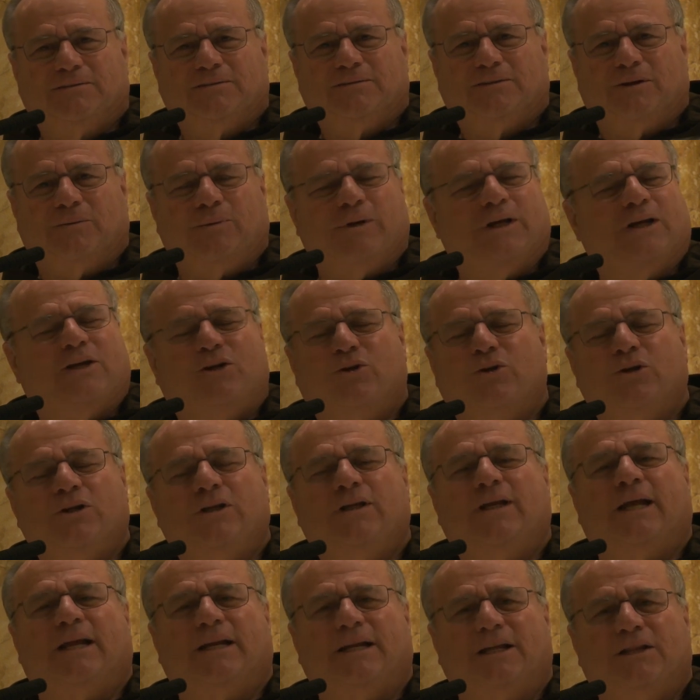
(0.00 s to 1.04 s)
that we
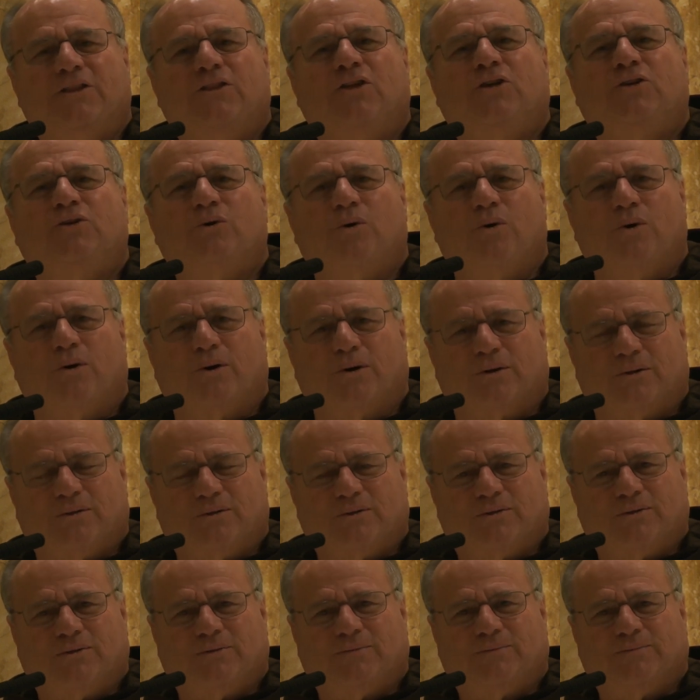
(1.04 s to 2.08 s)
couldn't get in the
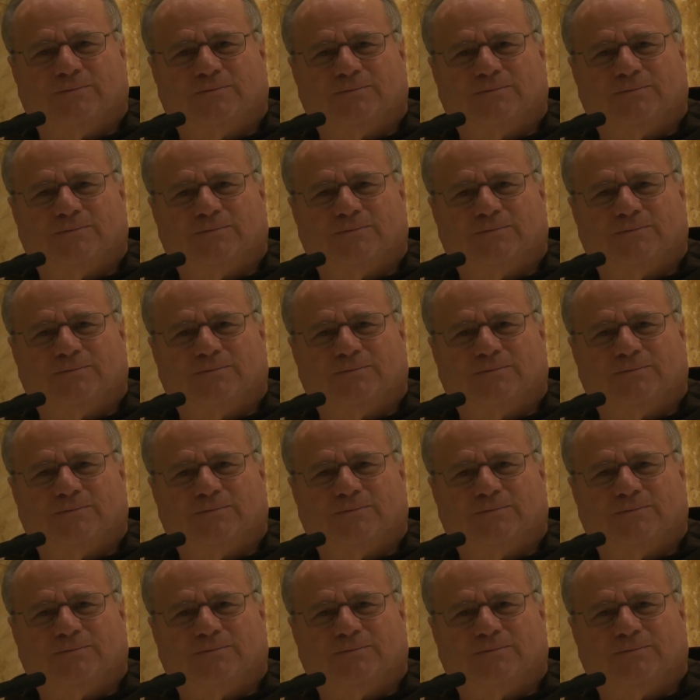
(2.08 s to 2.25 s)
doors.